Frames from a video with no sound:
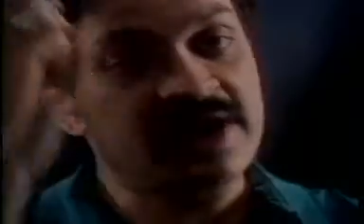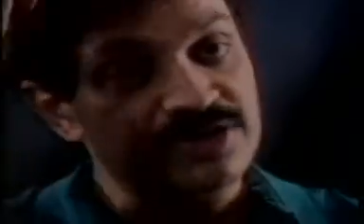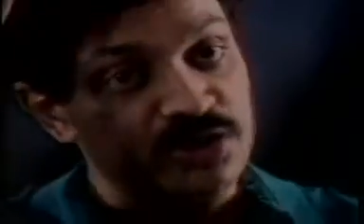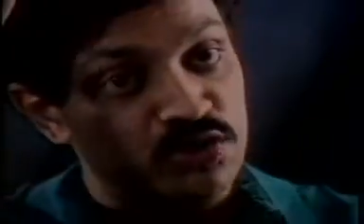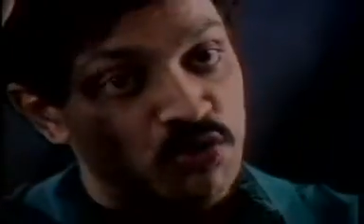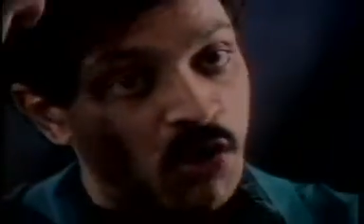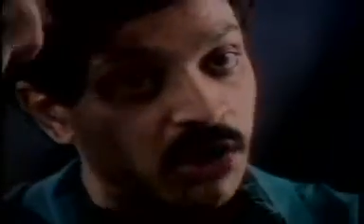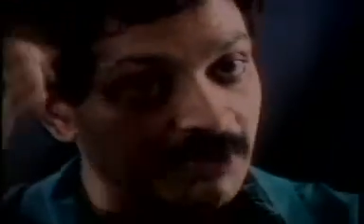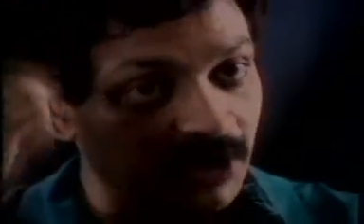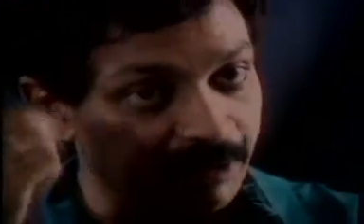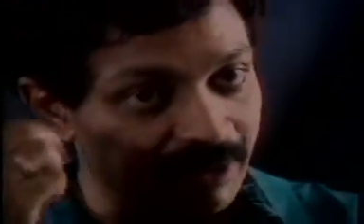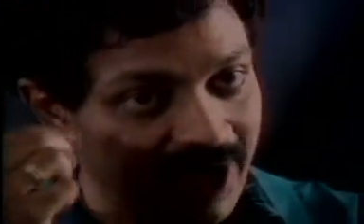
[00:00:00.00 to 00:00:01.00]
in the
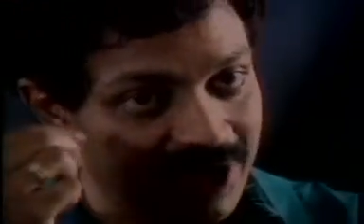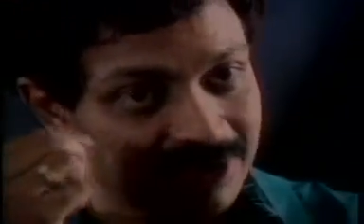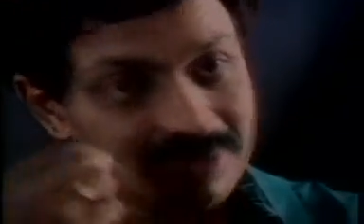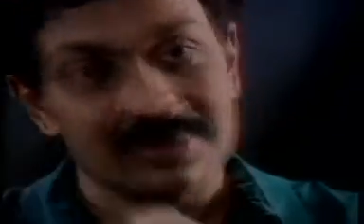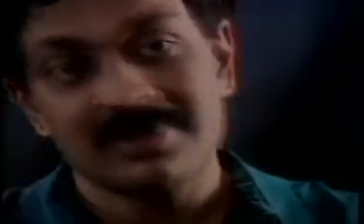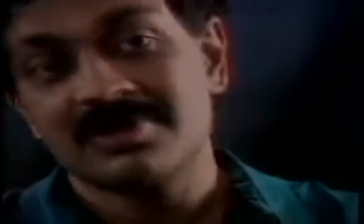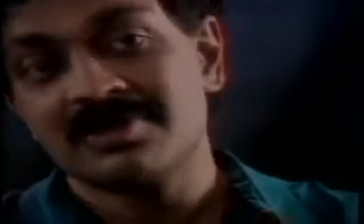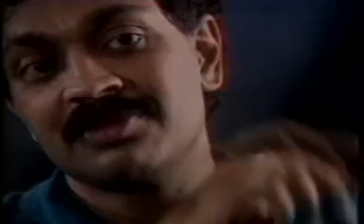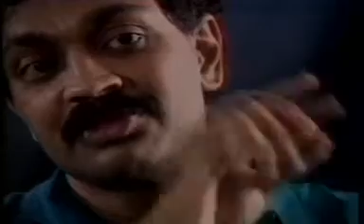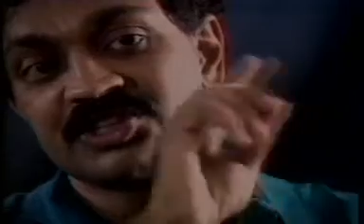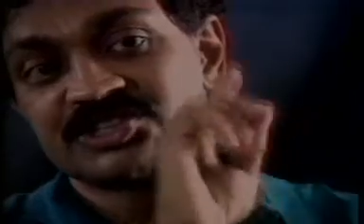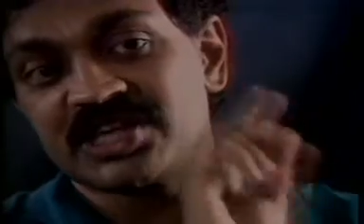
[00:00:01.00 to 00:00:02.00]
normal brain,
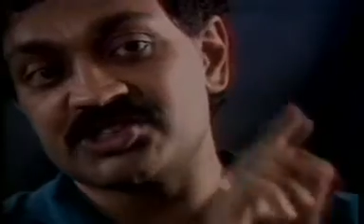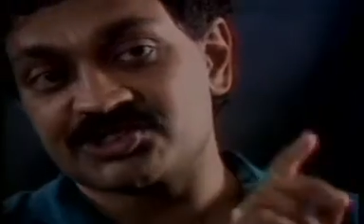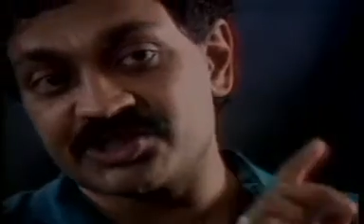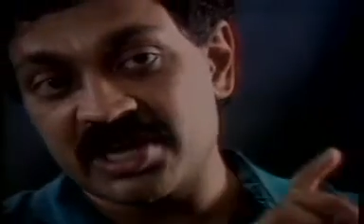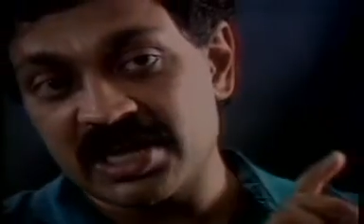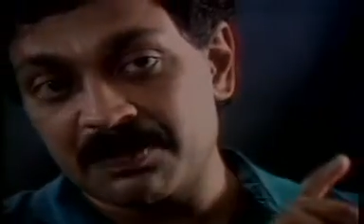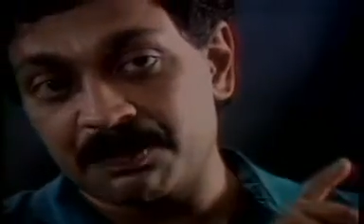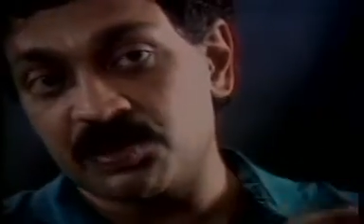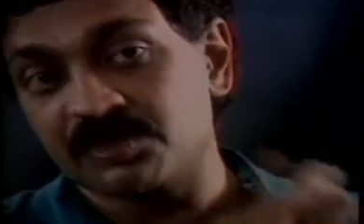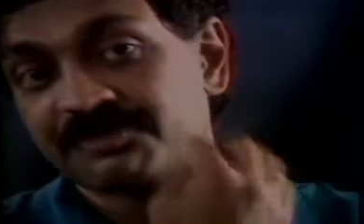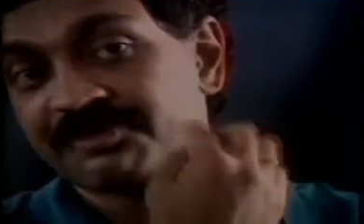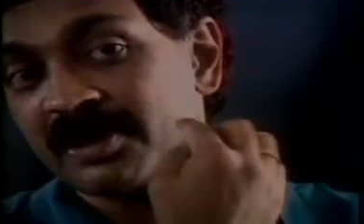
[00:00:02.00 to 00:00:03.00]
the sensory
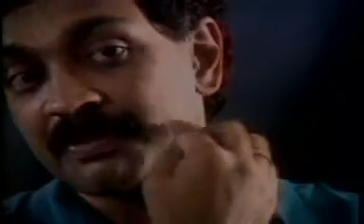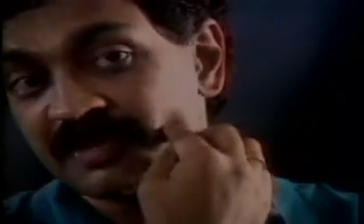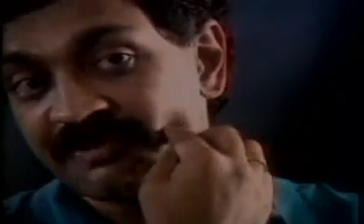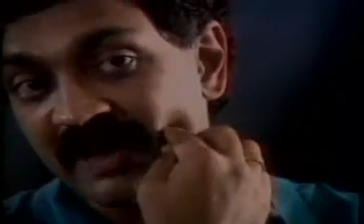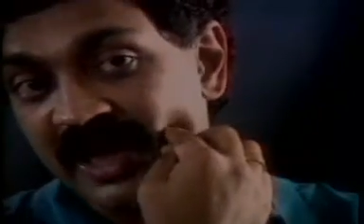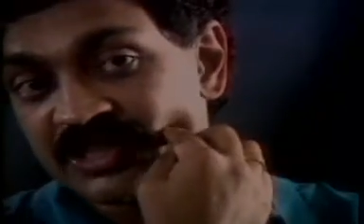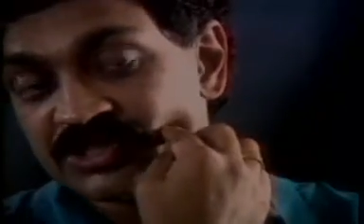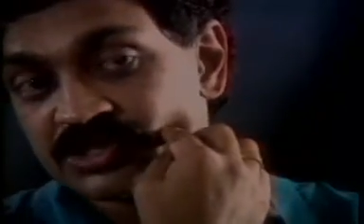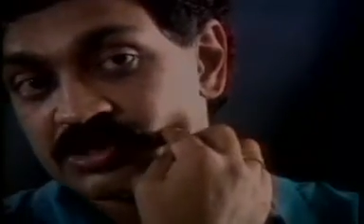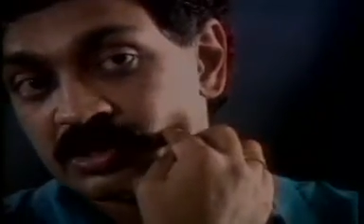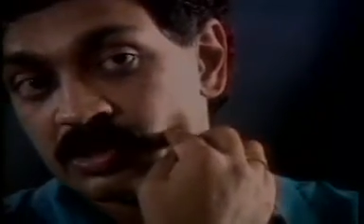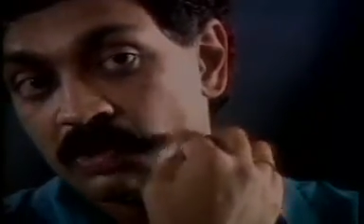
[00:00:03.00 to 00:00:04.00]
input from the face
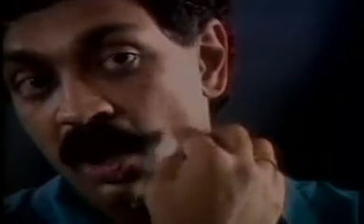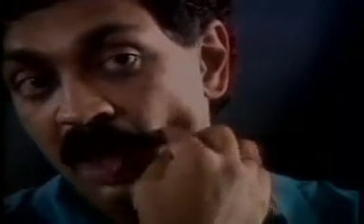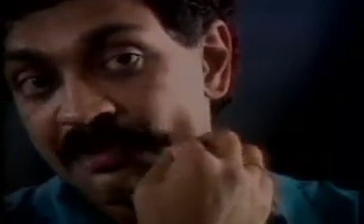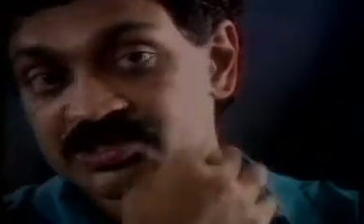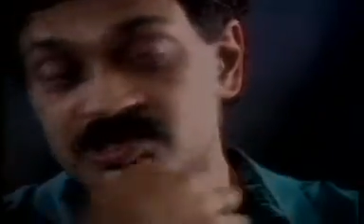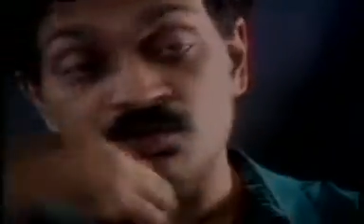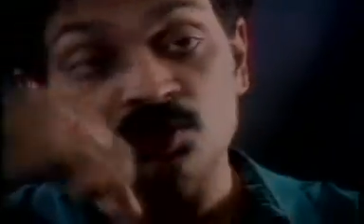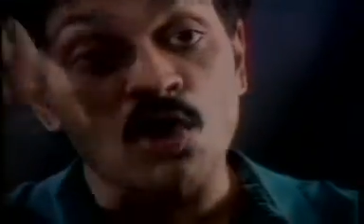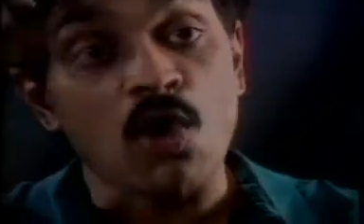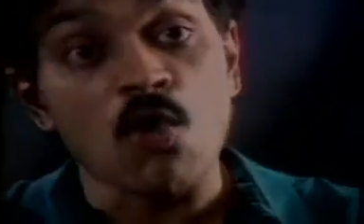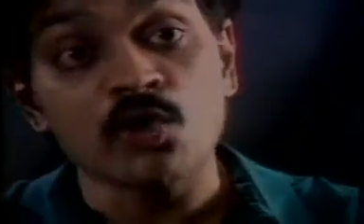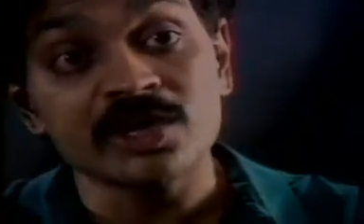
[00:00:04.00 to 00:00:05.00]
obviously would
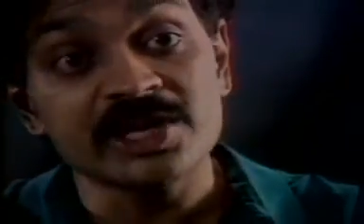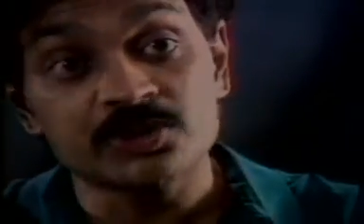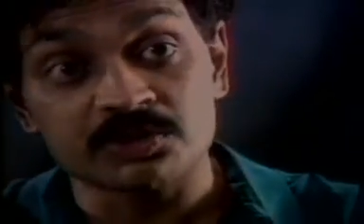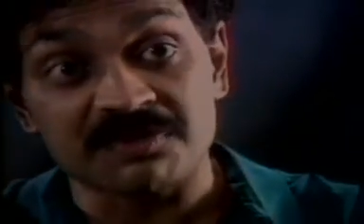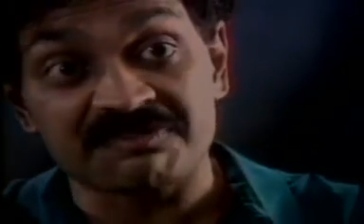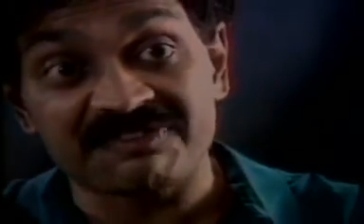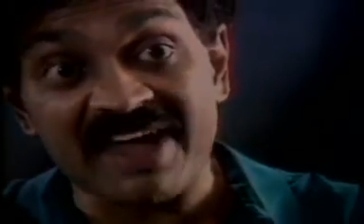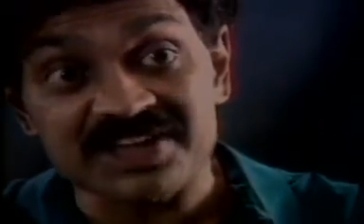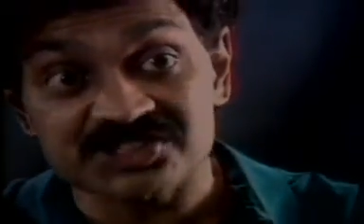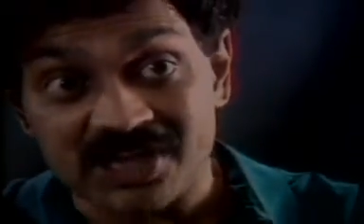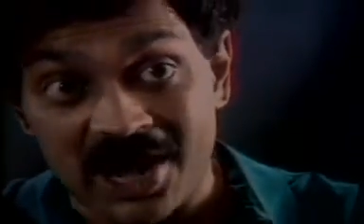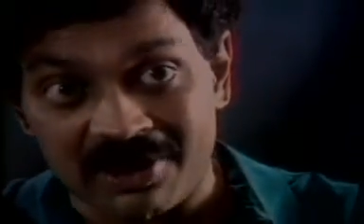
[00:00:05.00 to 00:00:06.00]
go only to the
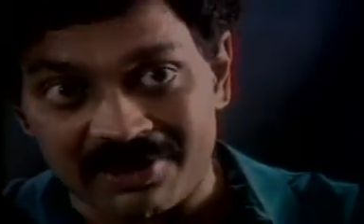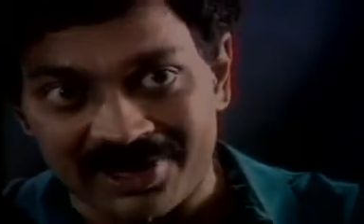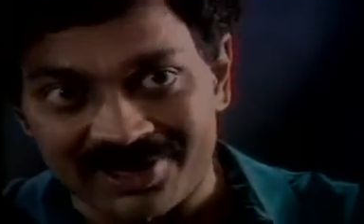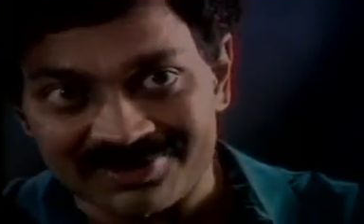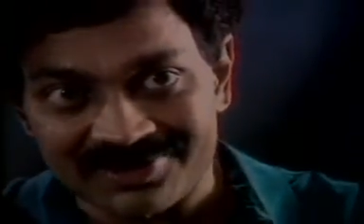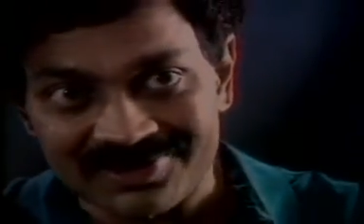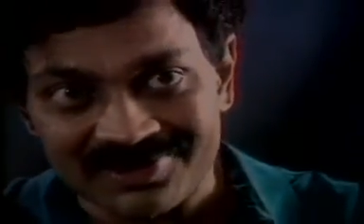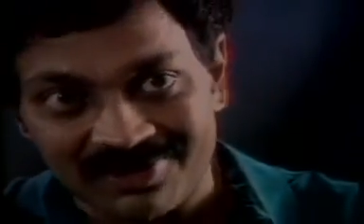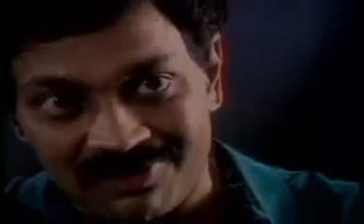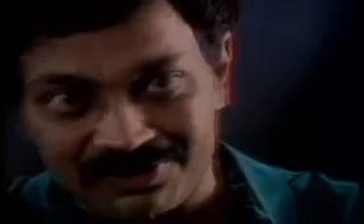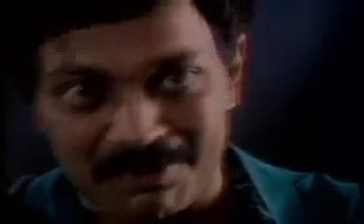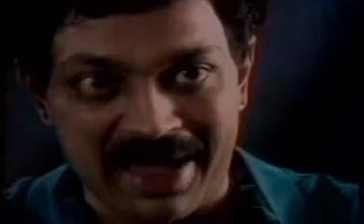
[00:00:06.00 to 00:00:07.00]
face area
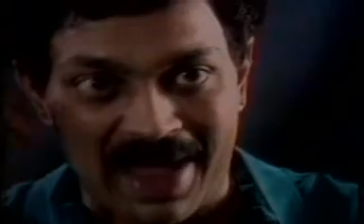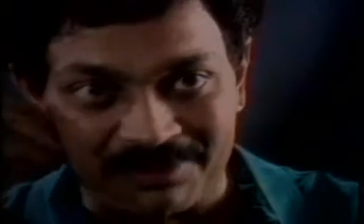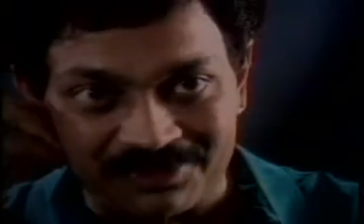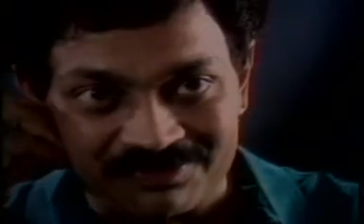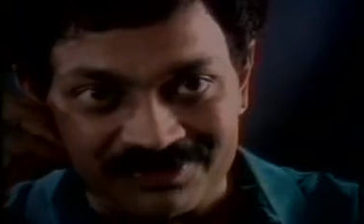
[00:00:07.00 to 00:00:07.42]
of the map.